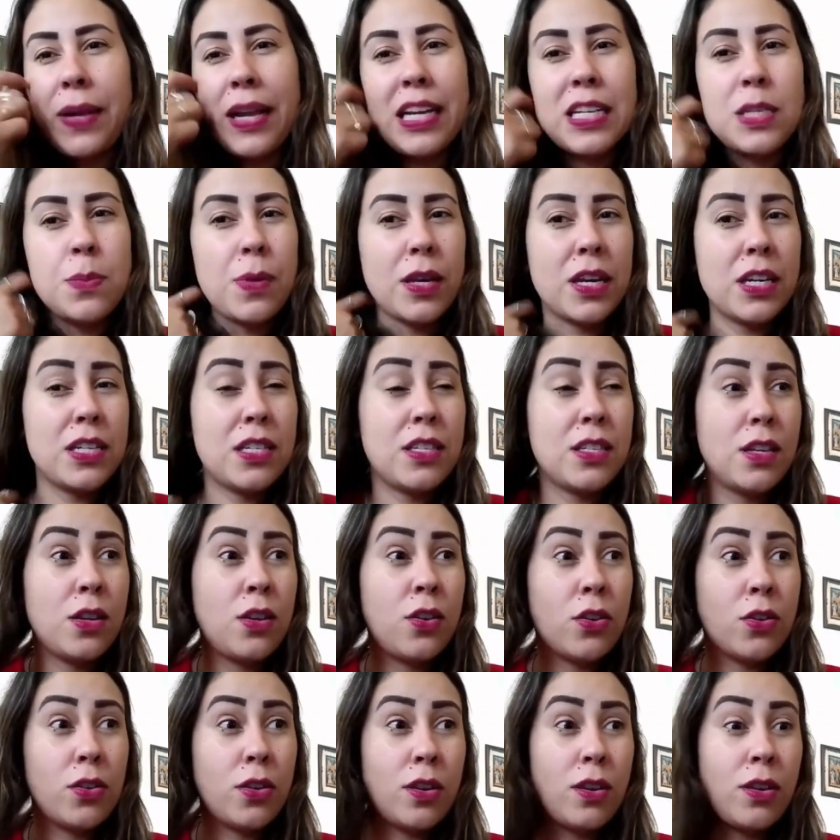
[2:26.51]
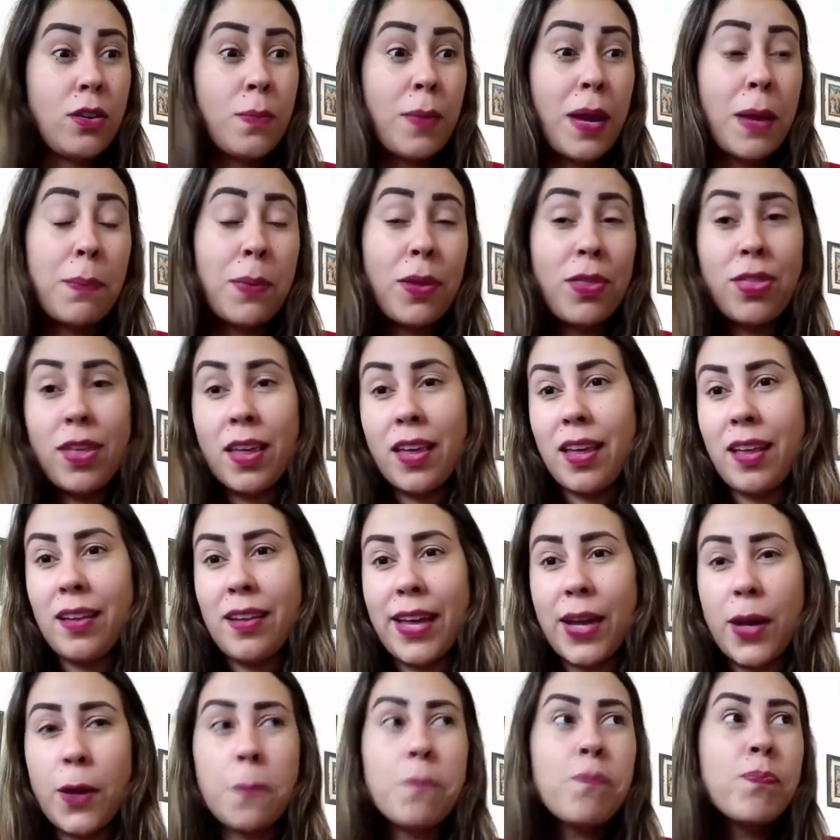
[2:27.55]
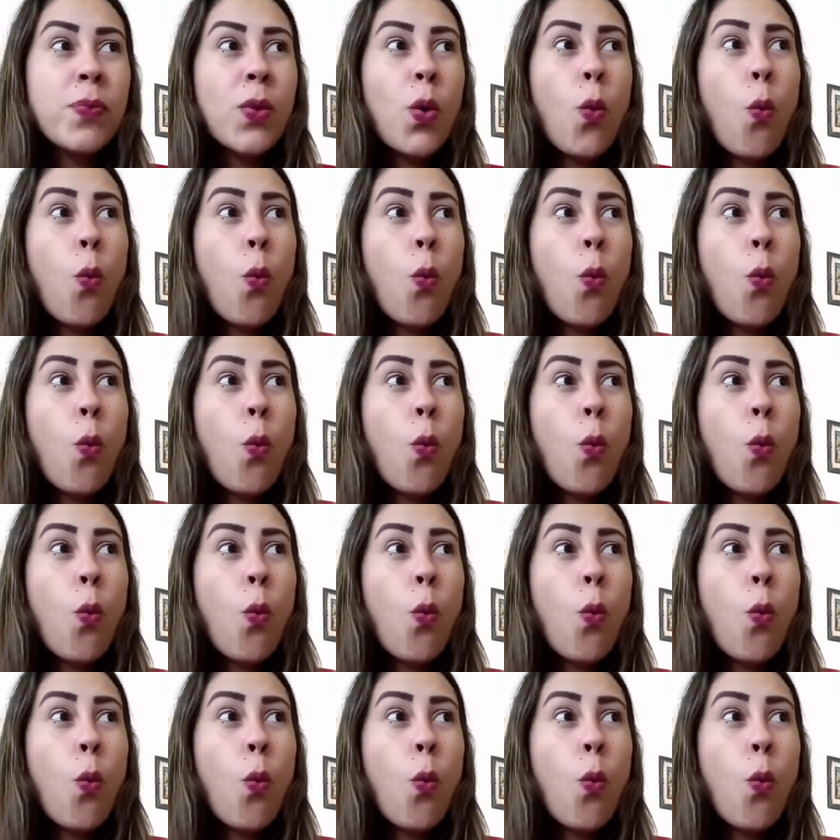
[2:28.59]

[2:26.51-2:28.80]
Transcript: Plus because you're you might be thinking like,